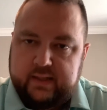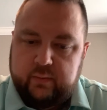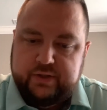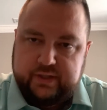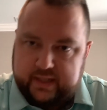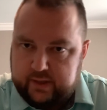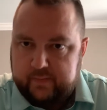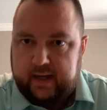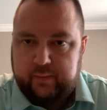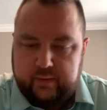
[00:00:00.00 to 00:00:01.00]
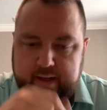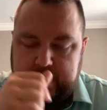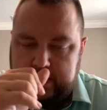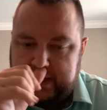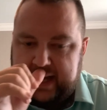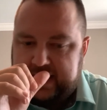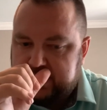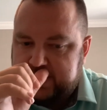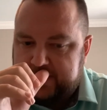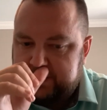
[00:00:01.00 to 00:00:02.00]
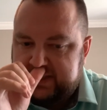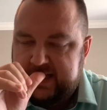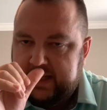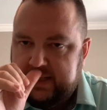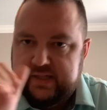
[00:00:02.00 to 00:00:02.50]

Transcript: and I want you to take your Bible right now and go to Acts chapter 10.